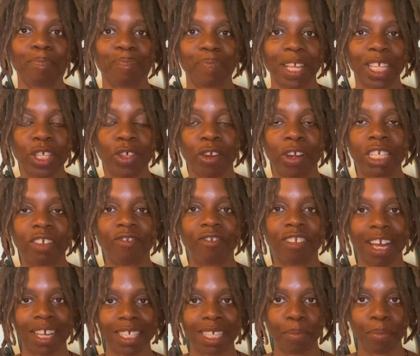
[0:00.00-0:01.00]
So there's
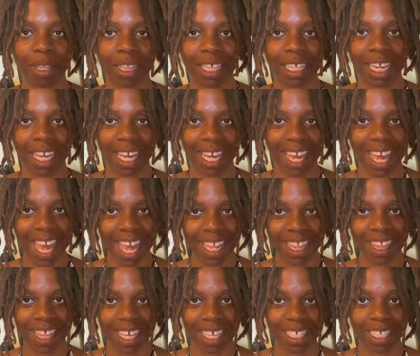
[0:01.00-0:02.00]
flexibility
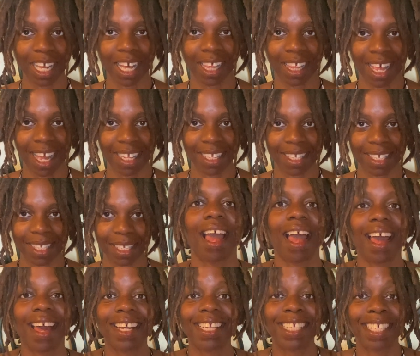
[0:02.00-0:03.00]
in this cleanse.
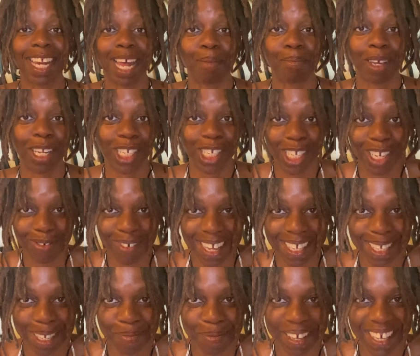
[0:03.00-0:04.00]
Did I mention
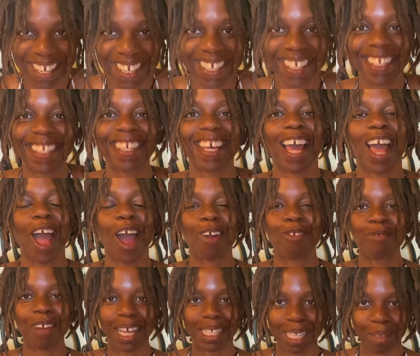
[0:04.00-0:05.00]
recipes?
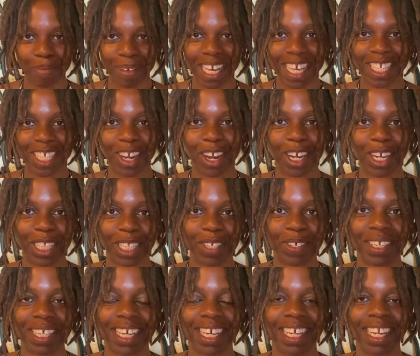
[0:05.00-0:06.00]
Recipes are
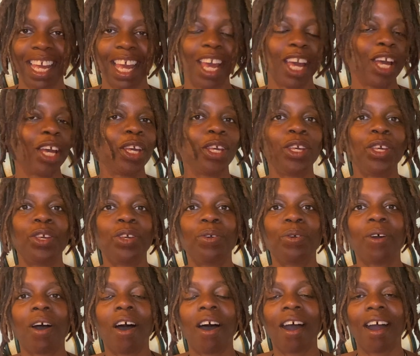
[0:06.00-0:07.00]
included.
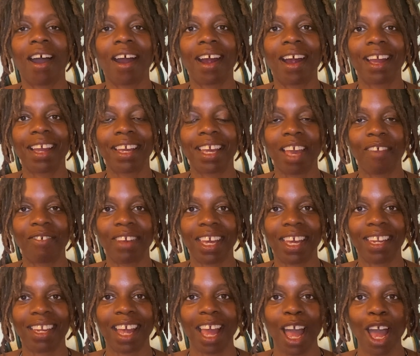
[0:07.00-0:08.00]
You are
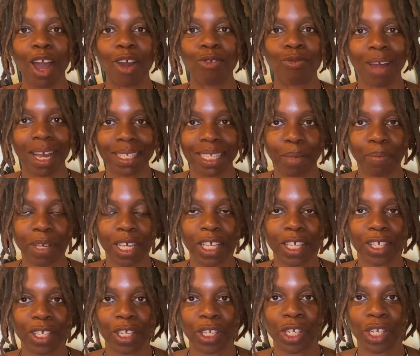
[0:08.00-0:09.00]
given
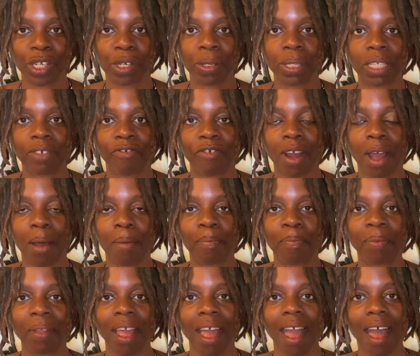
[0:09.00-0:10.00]
recipes to choose
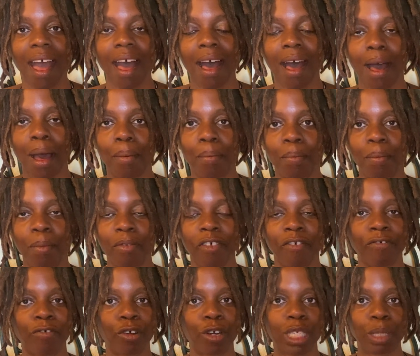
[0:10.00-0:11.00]
from. The
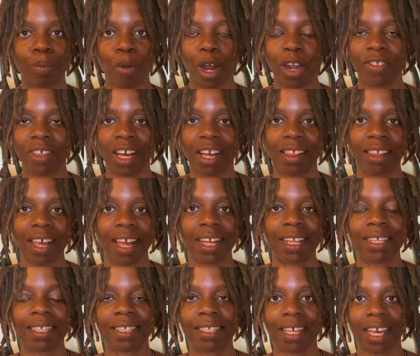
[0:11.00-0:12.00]
first part of the
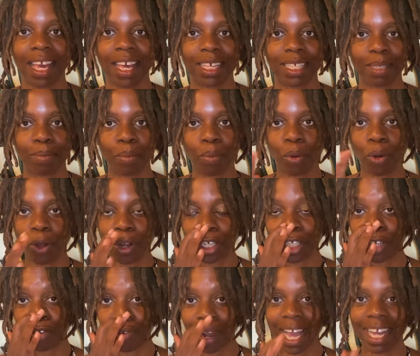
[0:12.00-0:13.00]
cleanse is more
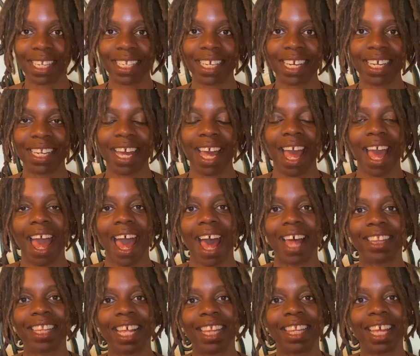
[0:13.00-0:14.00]
directed,
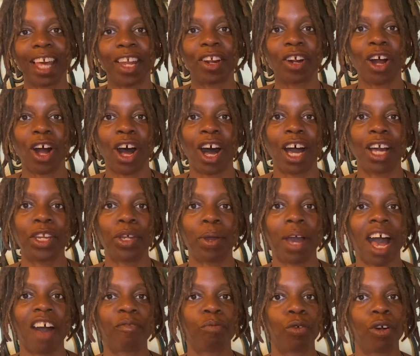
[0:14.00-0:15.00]
and then later on you
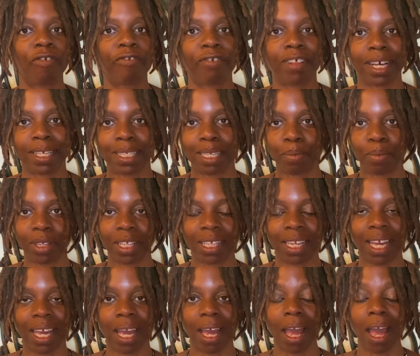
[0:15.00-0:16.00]
have more
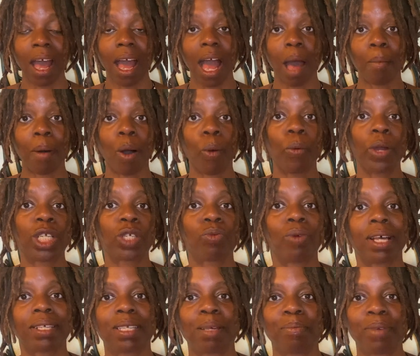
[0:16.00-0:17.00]
flexibility about which
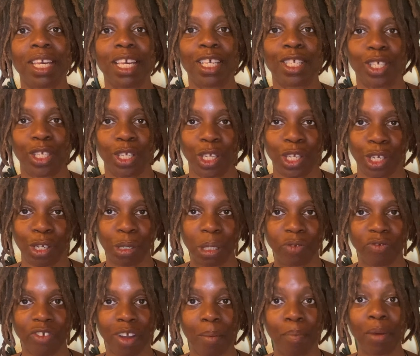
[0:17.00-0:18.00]
recipes to choose
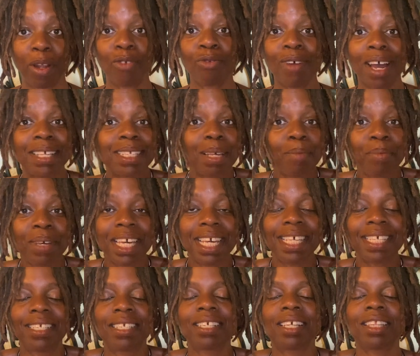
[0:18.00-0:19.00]
from. But
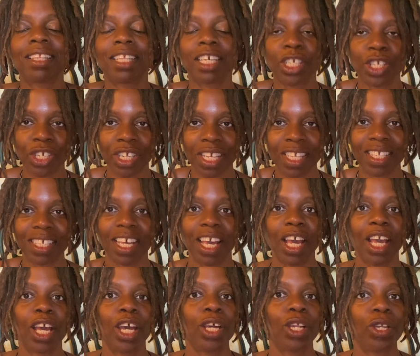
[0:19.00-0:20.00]
recipes, delicious,
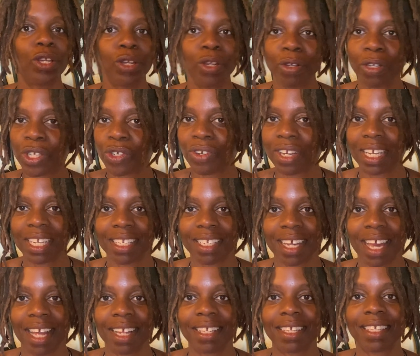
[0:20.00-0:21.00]
nutrient
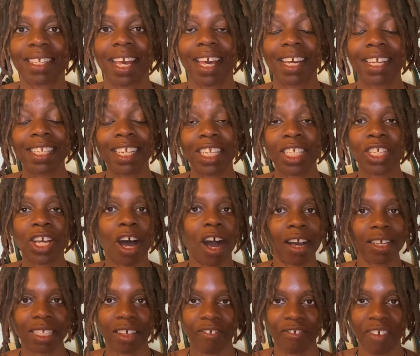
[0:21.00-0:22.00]
dense,
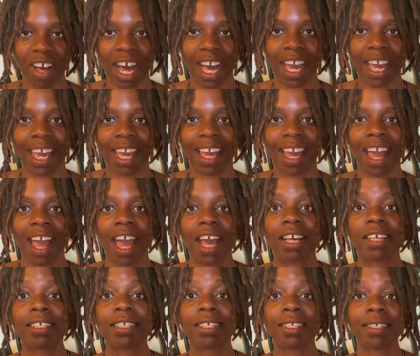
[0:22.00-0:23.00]
detoxifying,
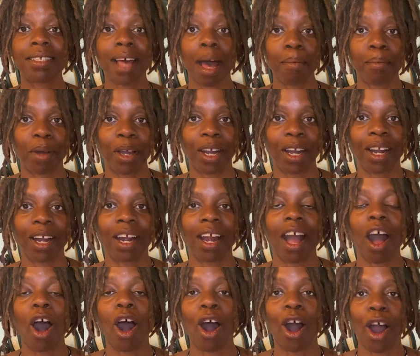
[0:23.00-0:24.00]
summer
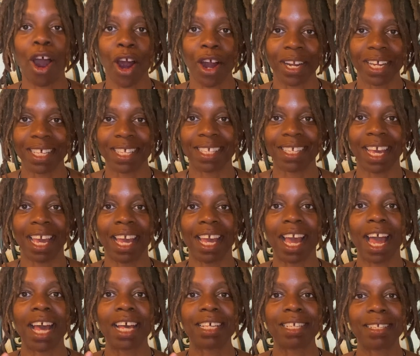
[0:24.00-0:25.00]

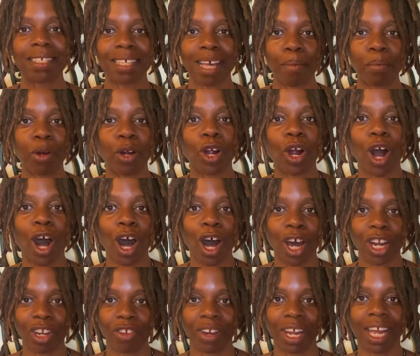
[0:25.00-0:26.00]
harnessing, summer
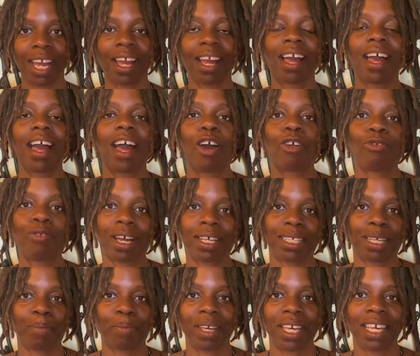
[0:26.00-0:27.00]
honoring
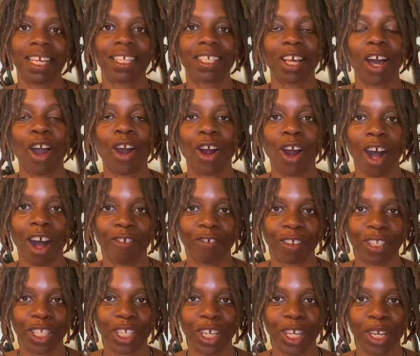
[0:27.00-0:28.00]
recipes are
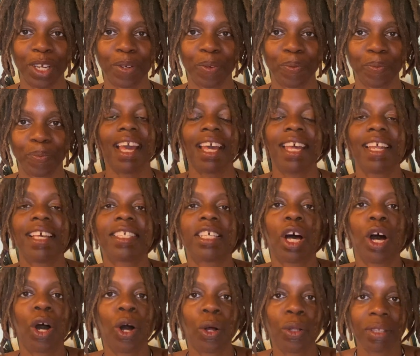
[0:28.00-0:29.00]
offered to you. It is a
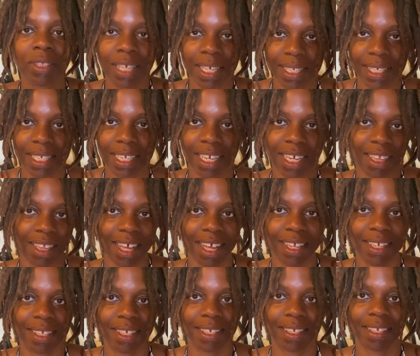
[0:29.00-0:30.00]
holistic
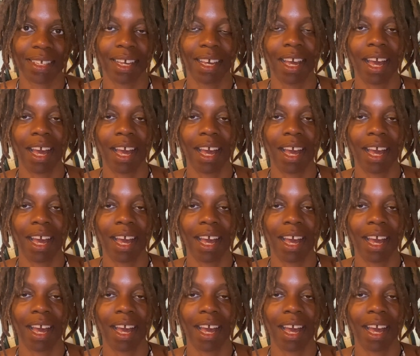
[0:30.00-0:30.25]
cleanse.